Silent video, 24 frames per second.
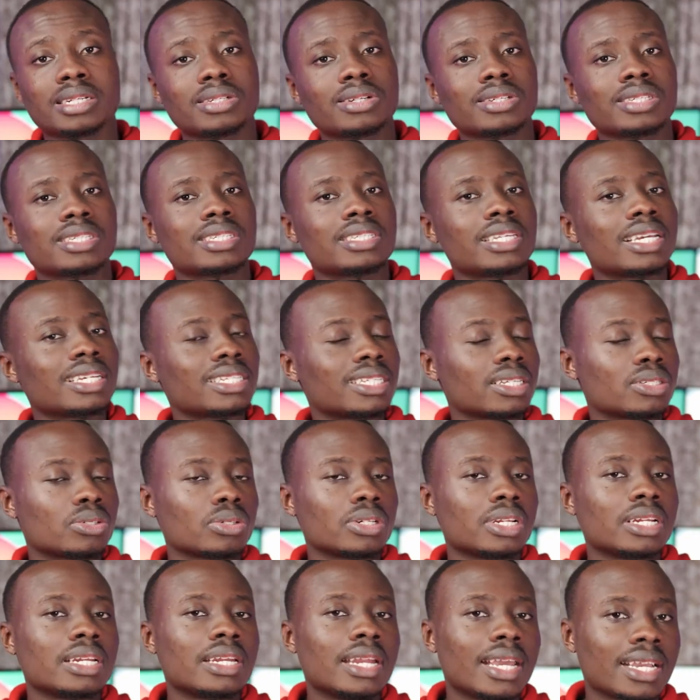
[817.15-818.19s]
just takes it to the
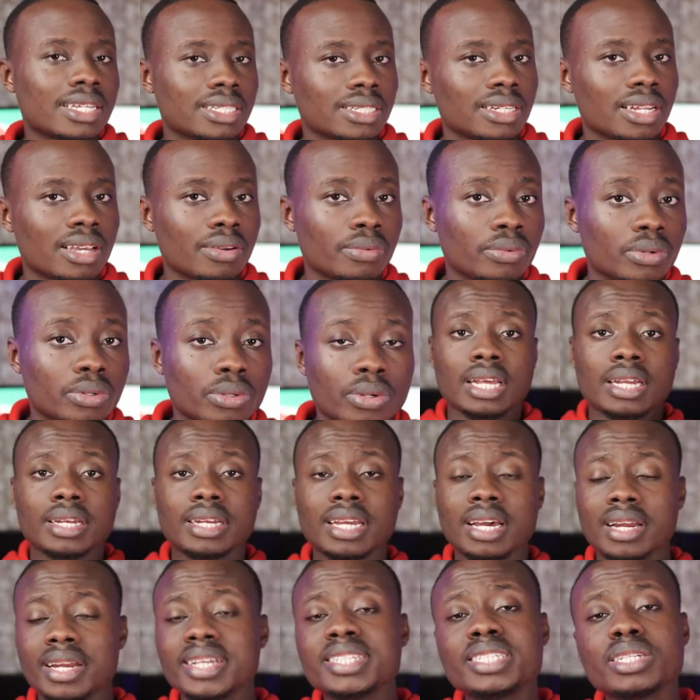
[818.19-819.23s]
next level. Now
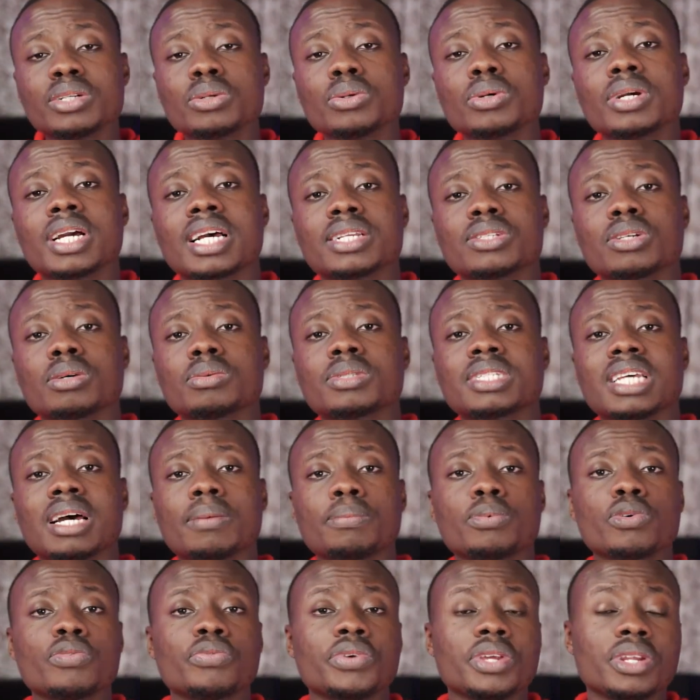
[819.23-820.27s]
let's take a look at some
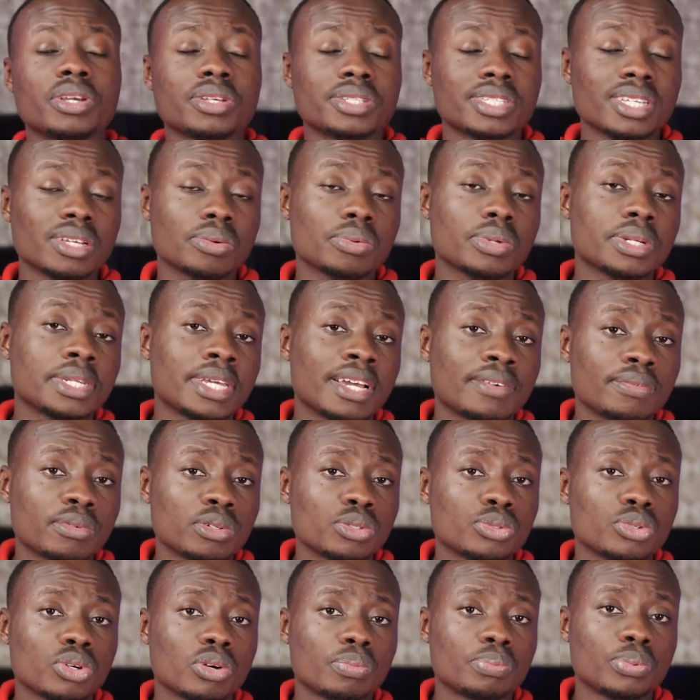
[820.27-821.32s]
sample videos taken with the iPhone
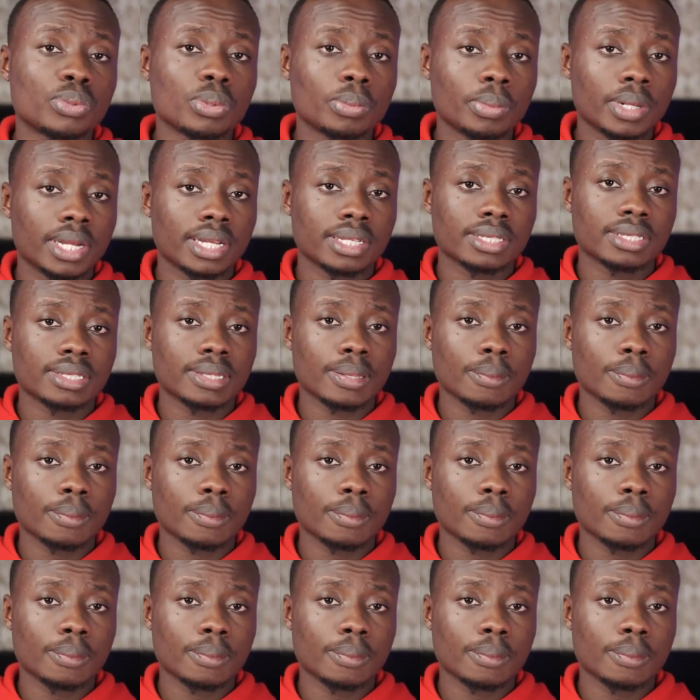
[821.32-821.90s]
12 Pro Max.